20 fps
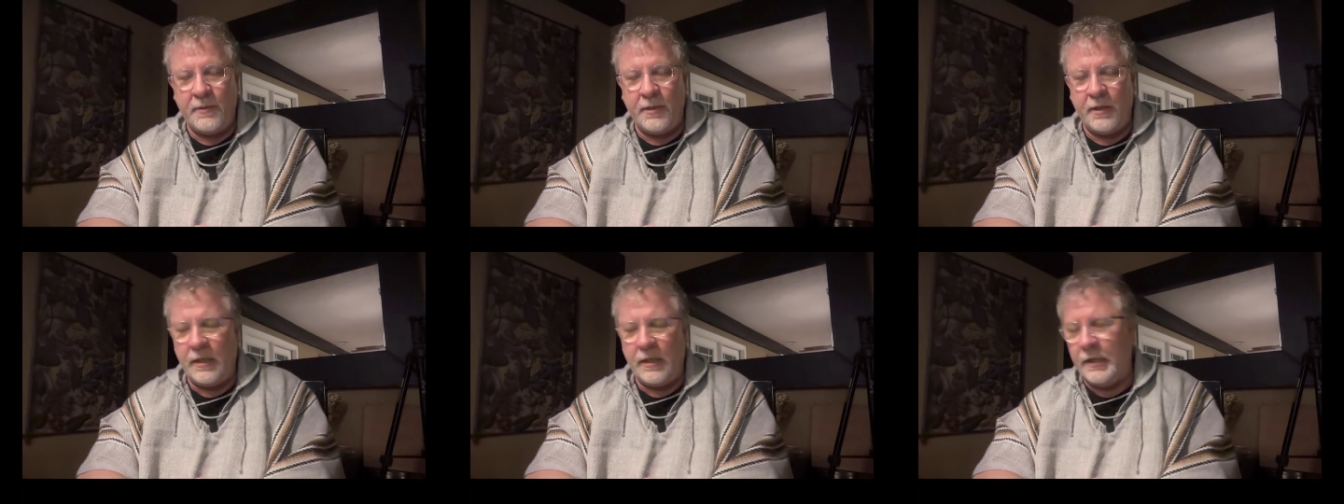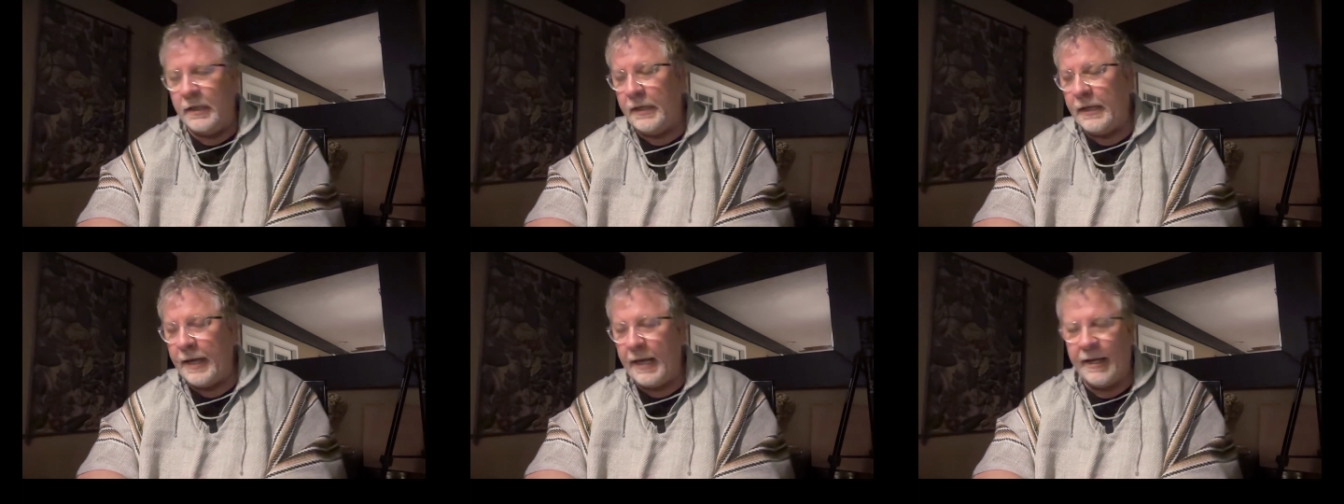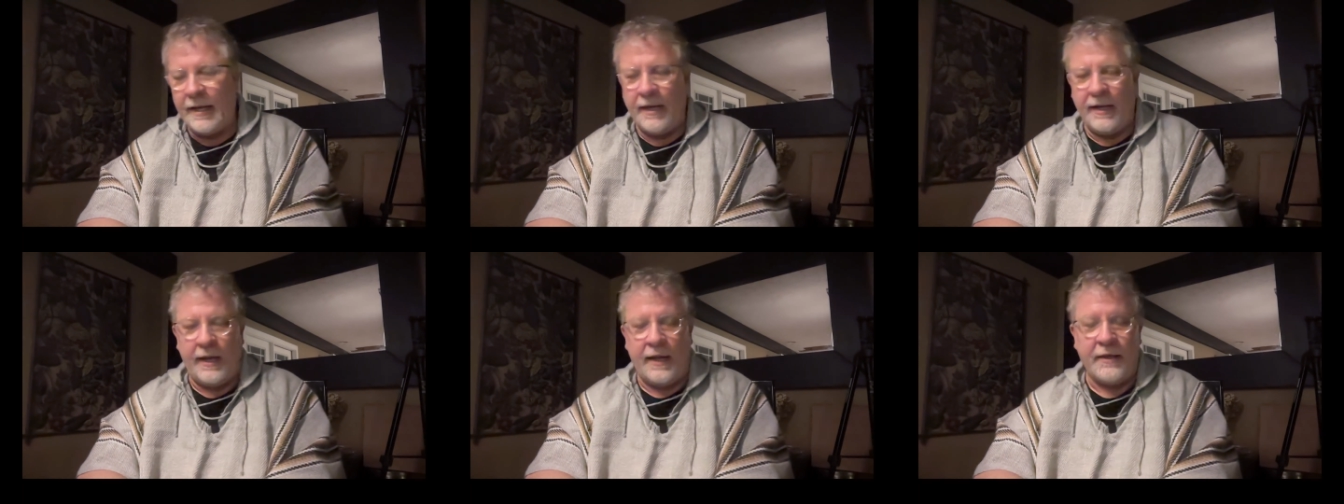Uh,
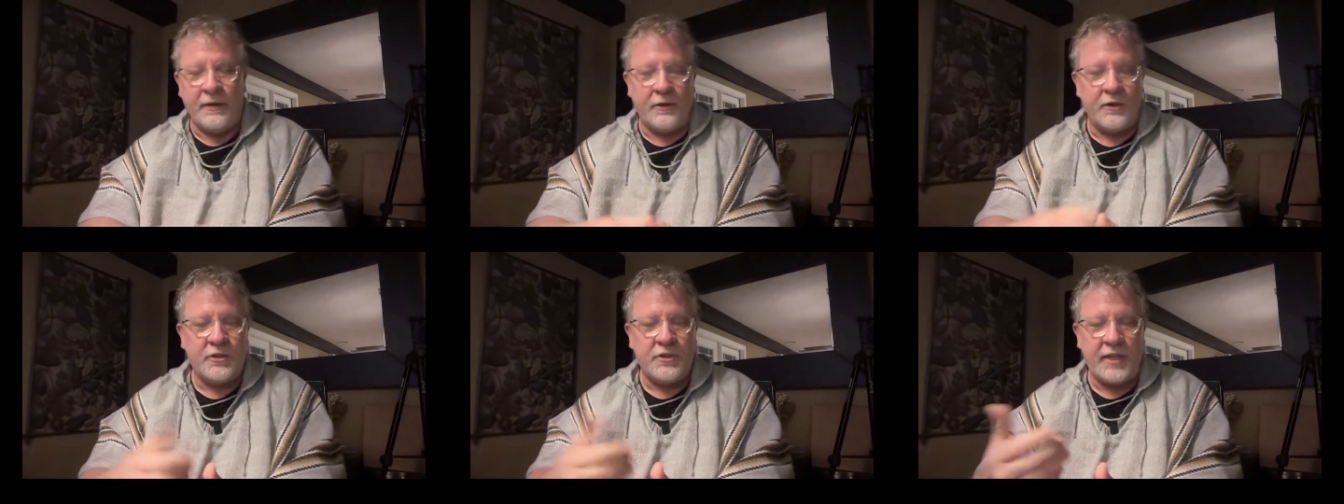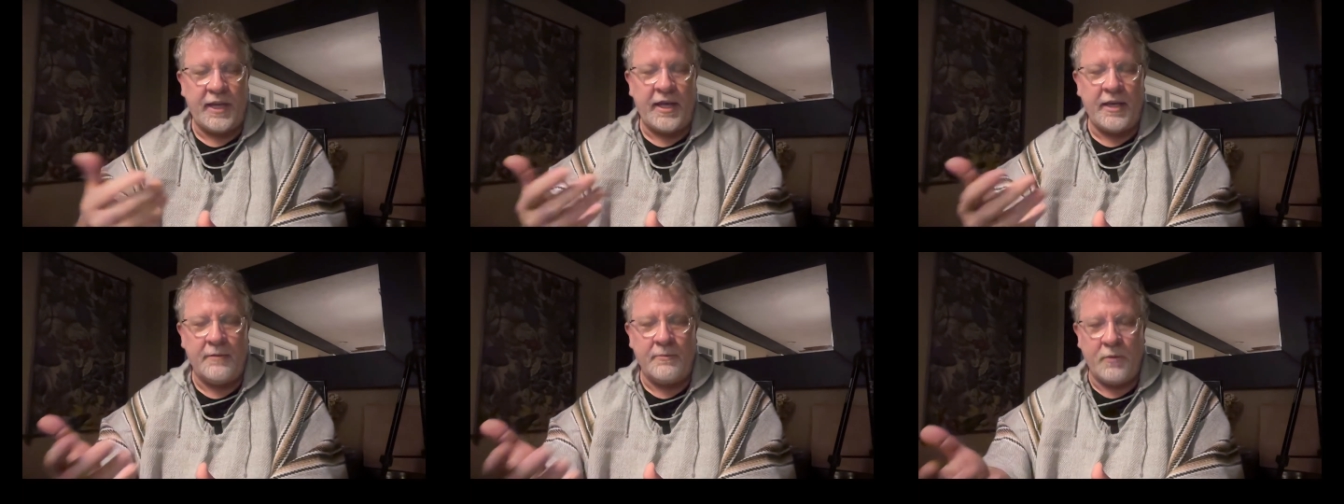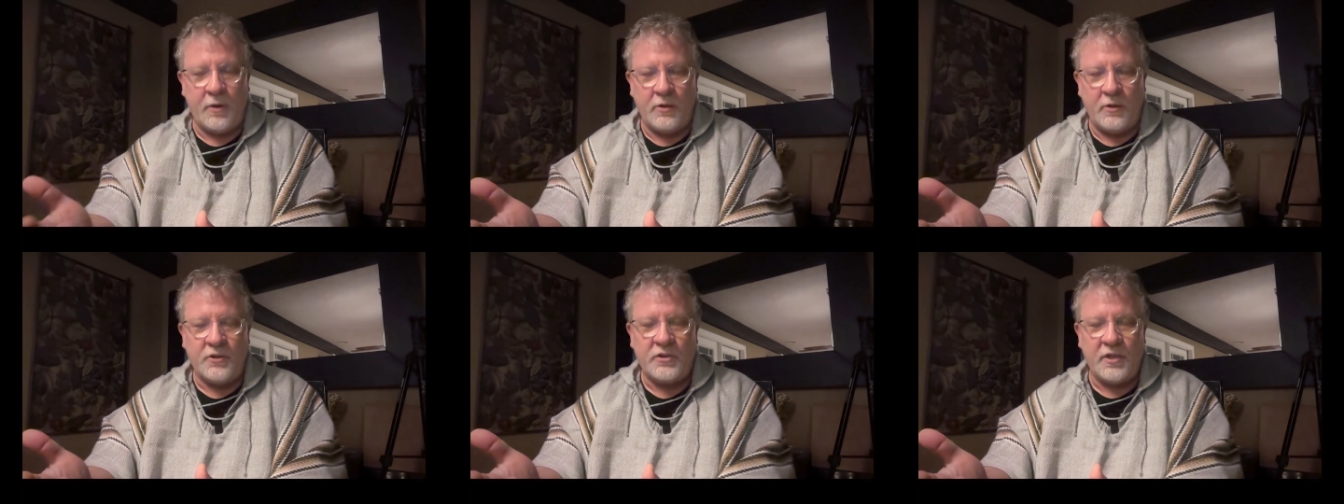I, I, understand
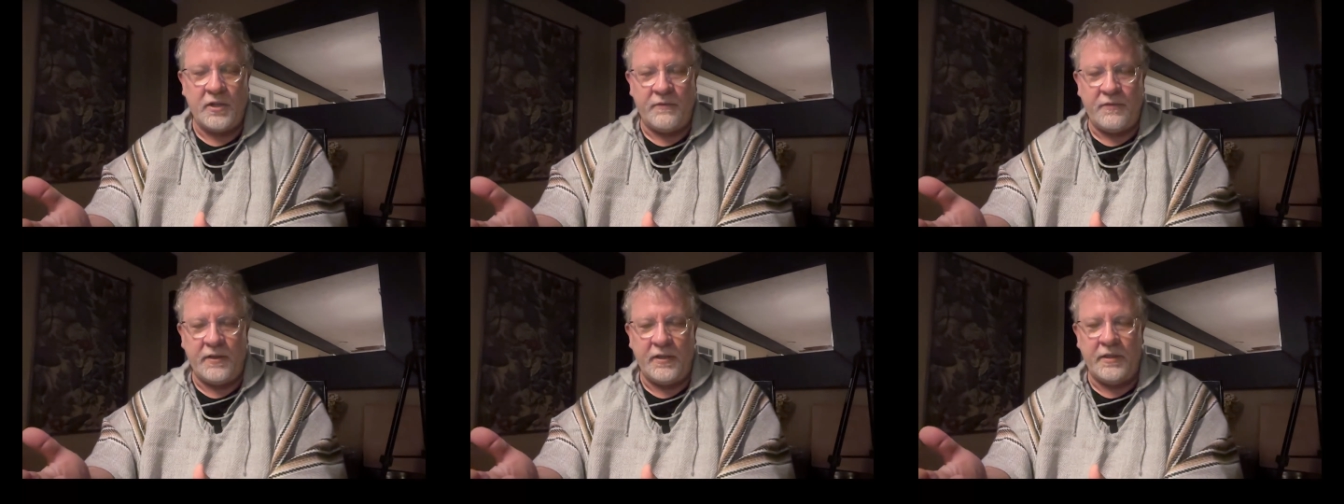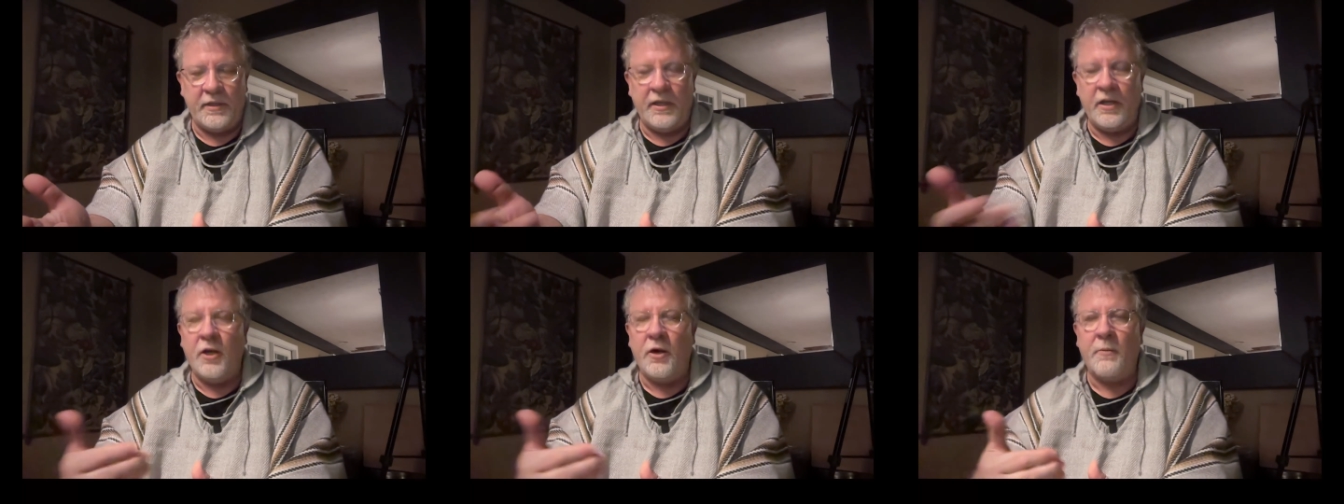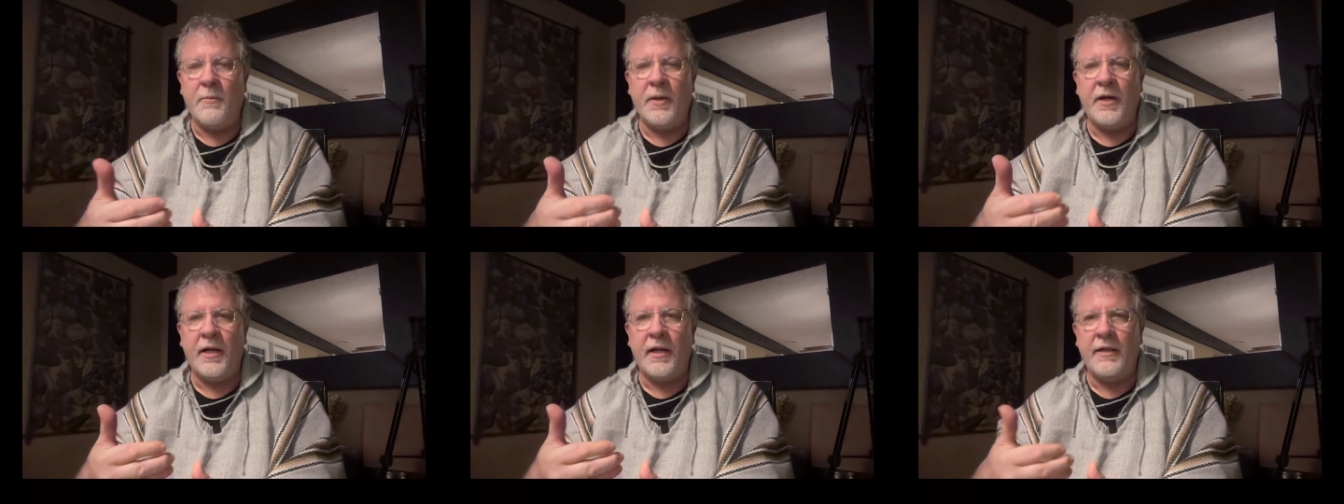most of it, you
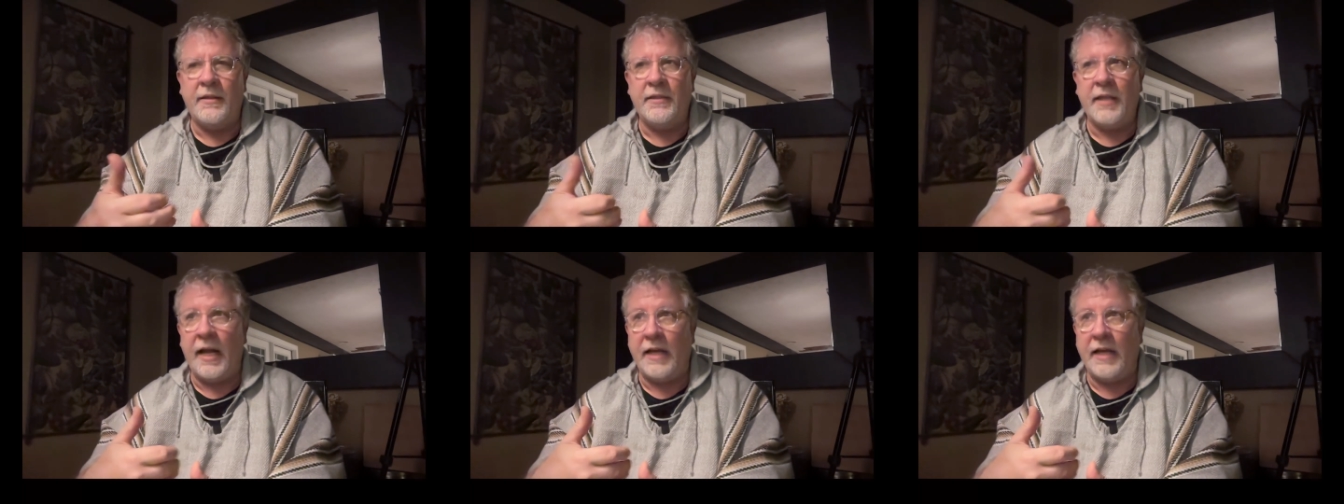know, but I,